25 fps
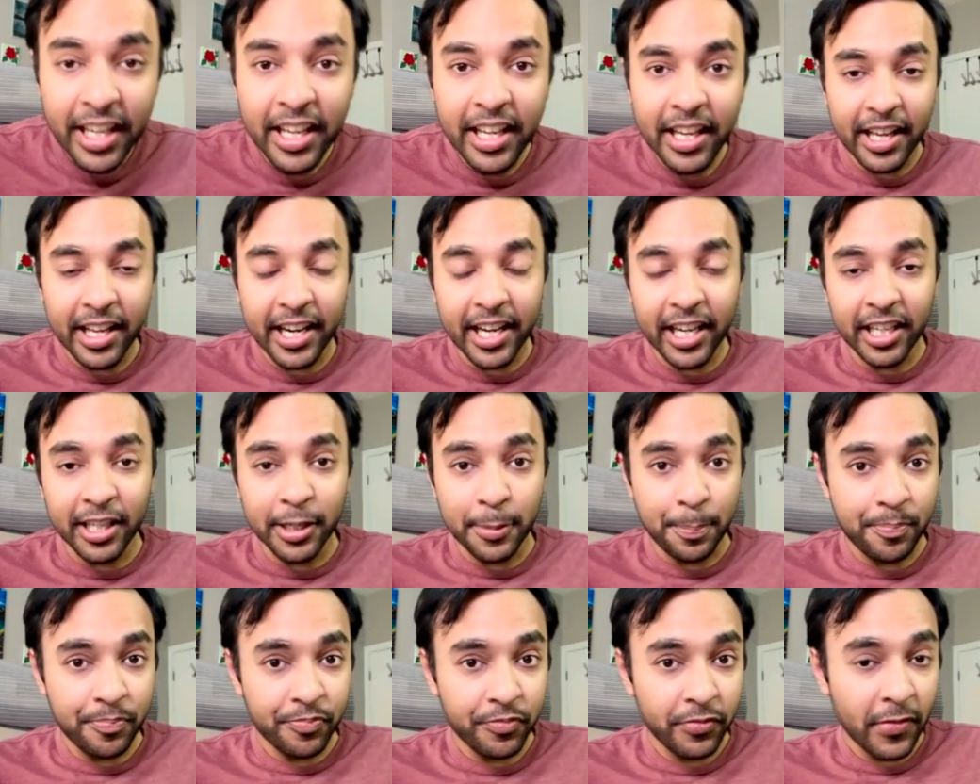correct?
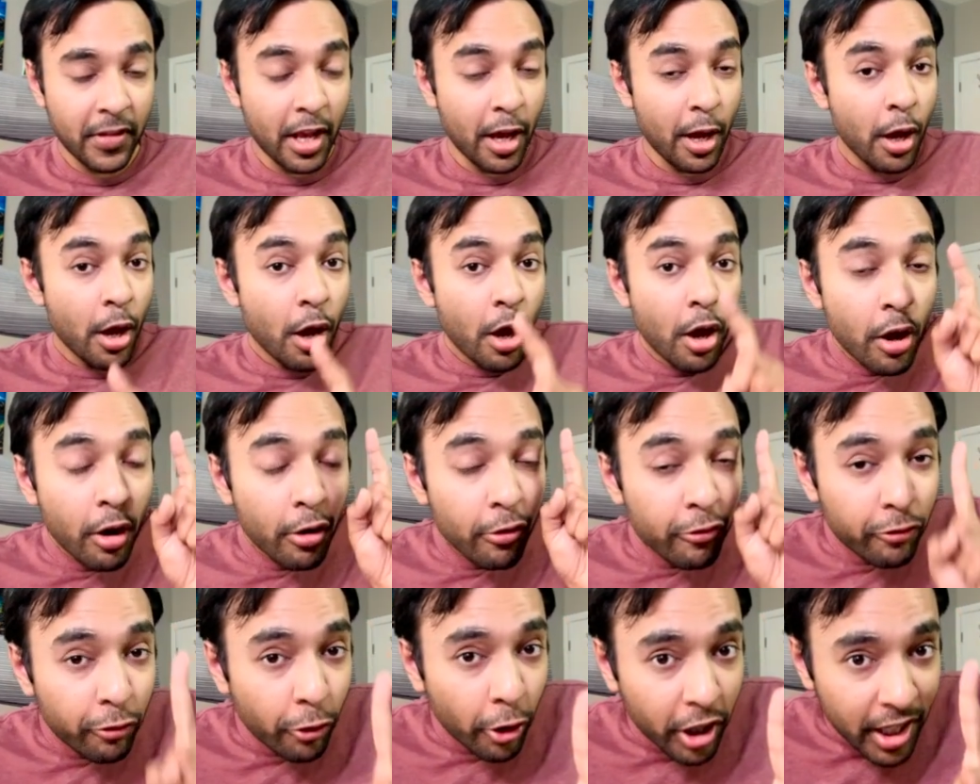
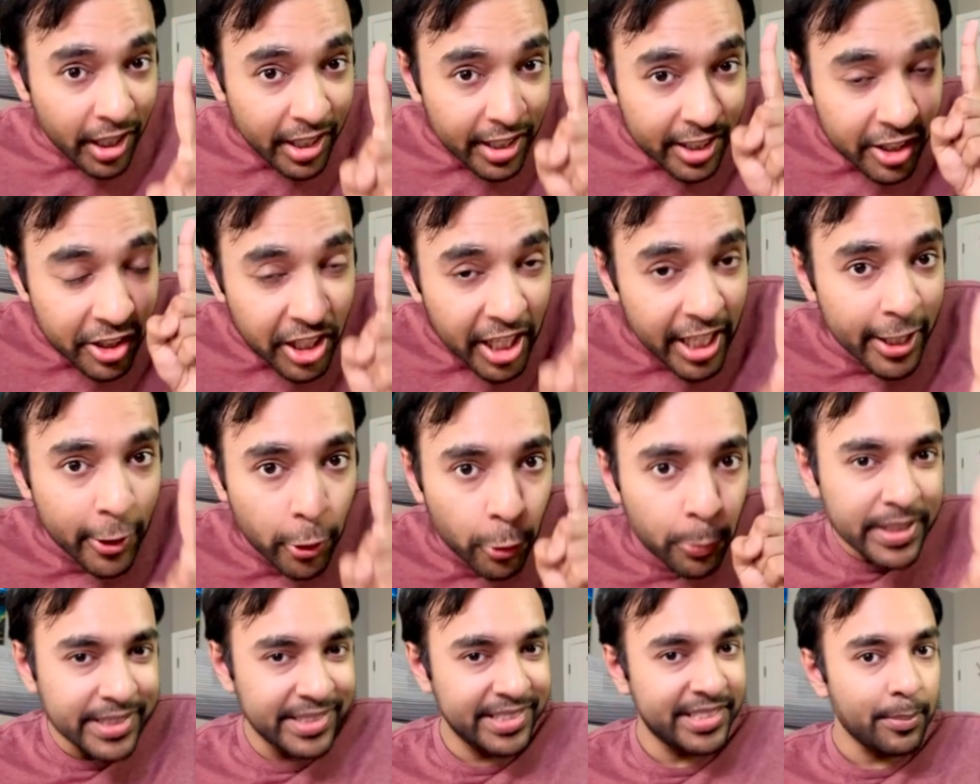For a tree to
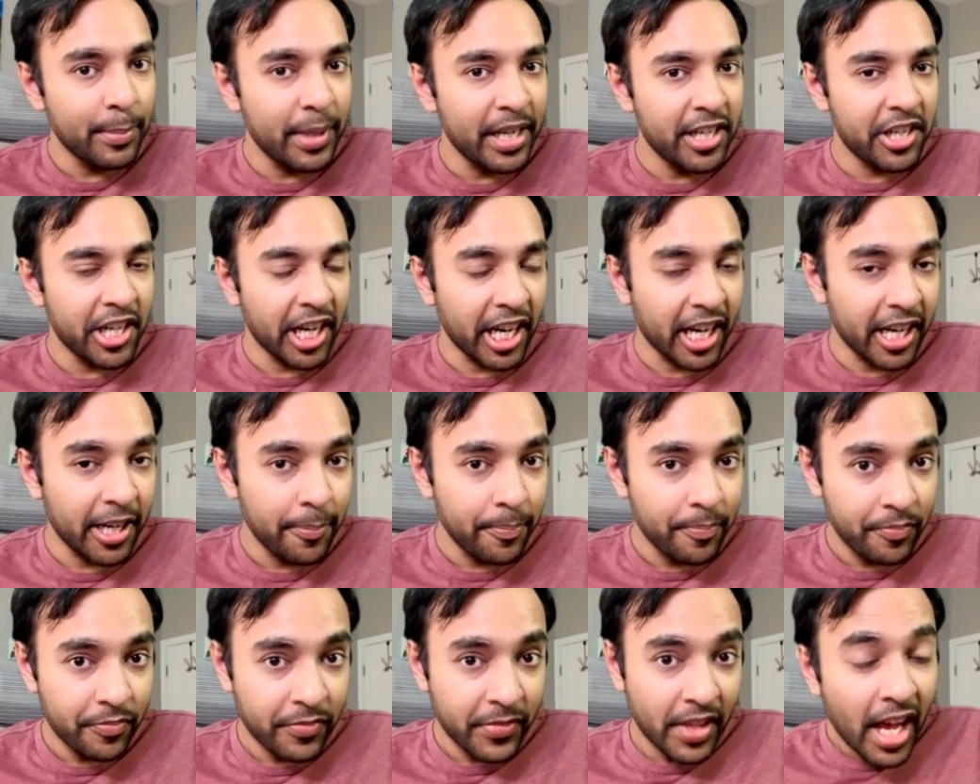be symmetric,
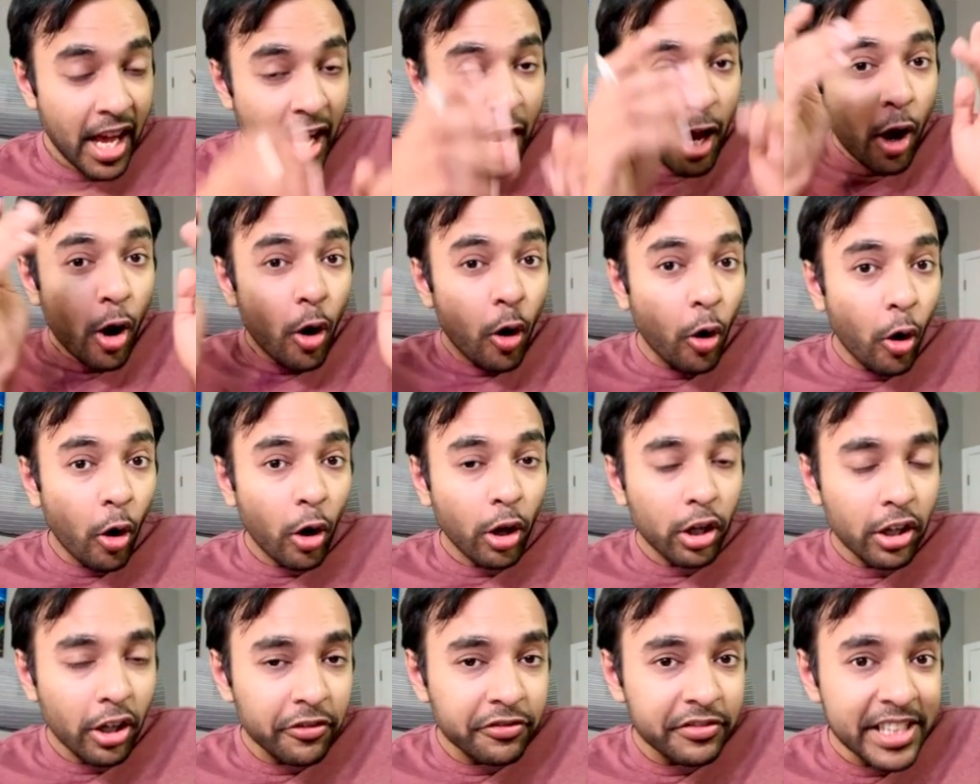
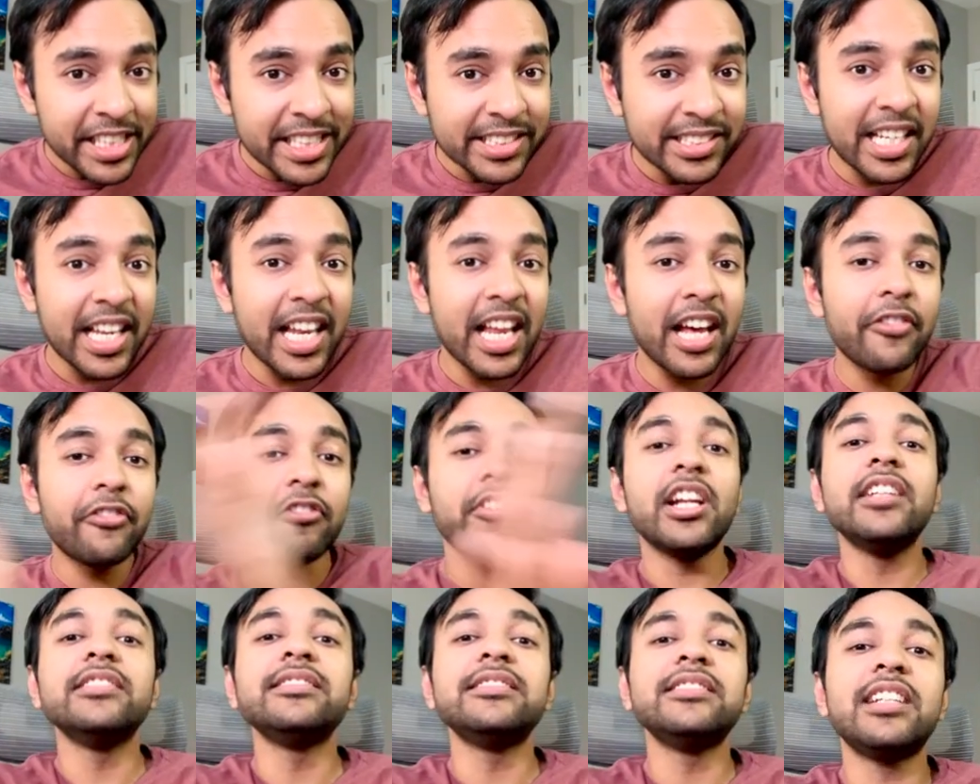all of these left
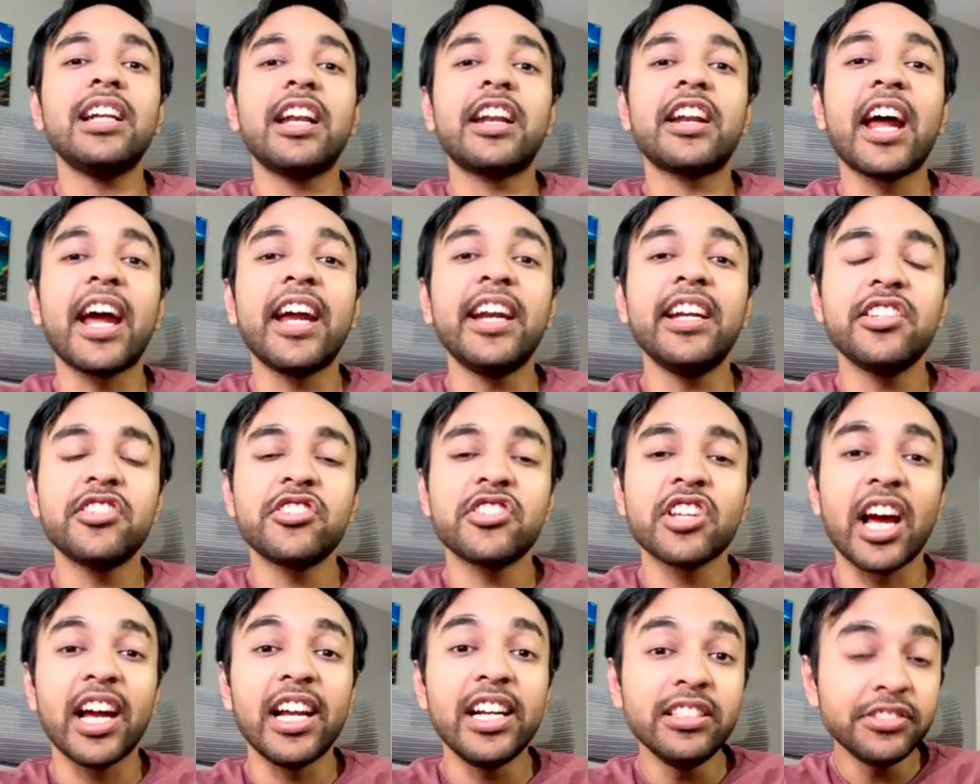and right
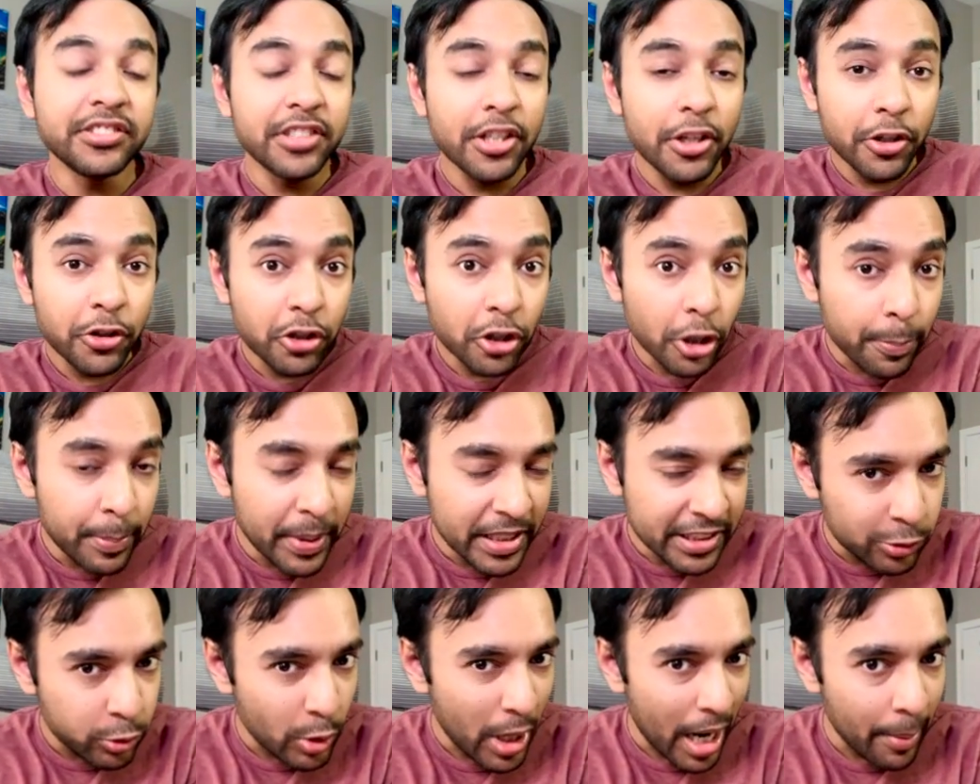childs should be
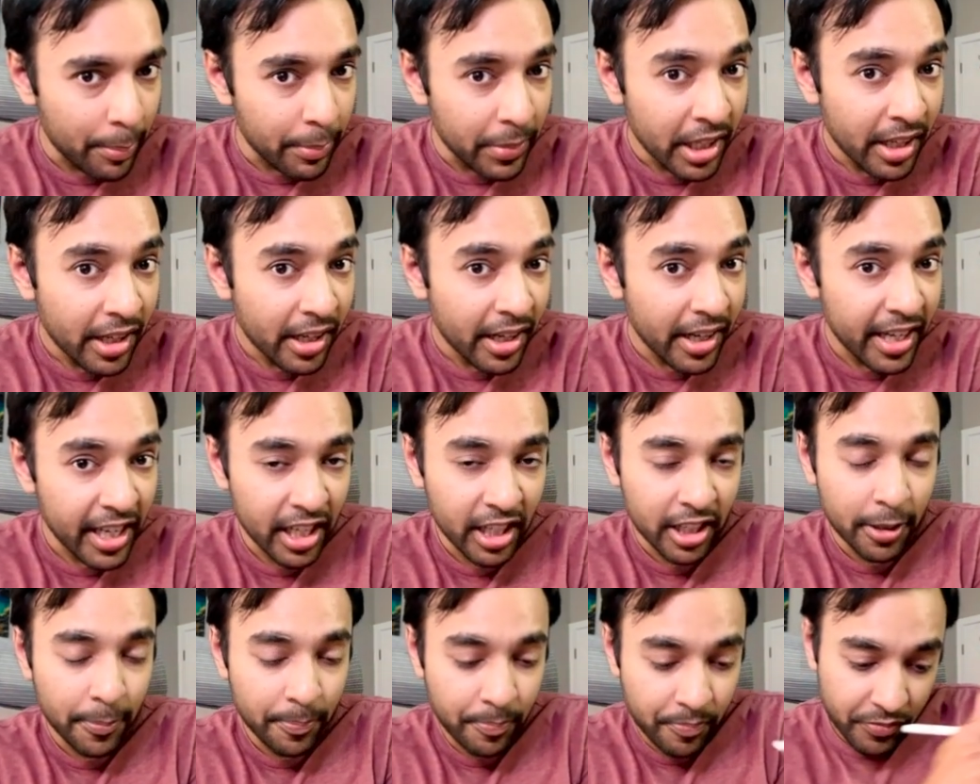swapped,
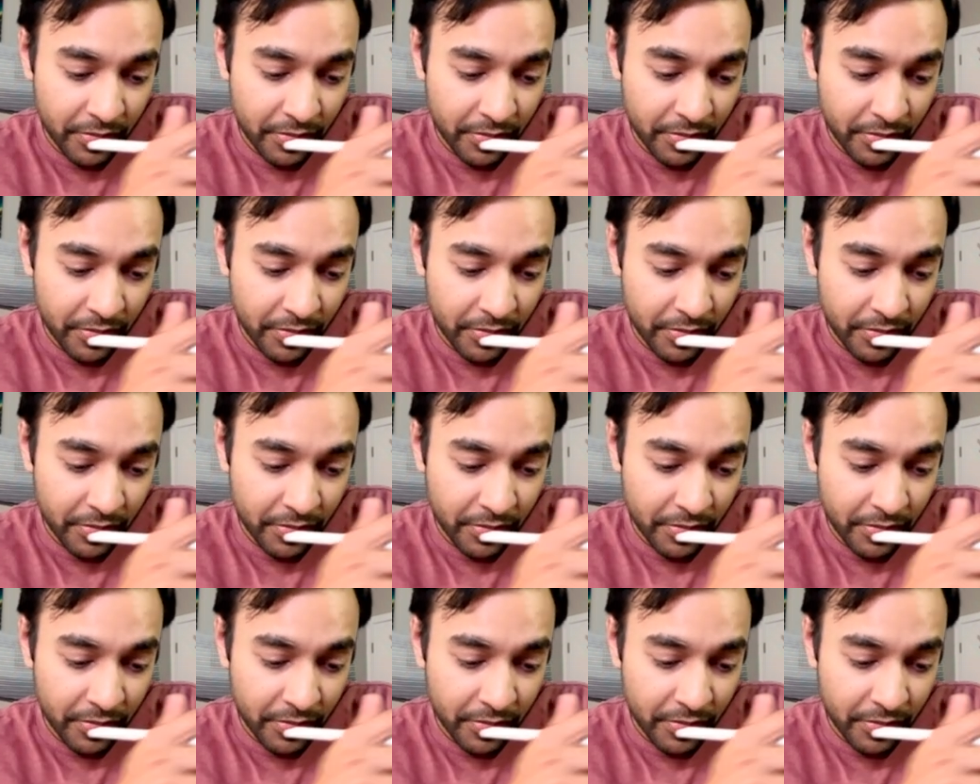correct?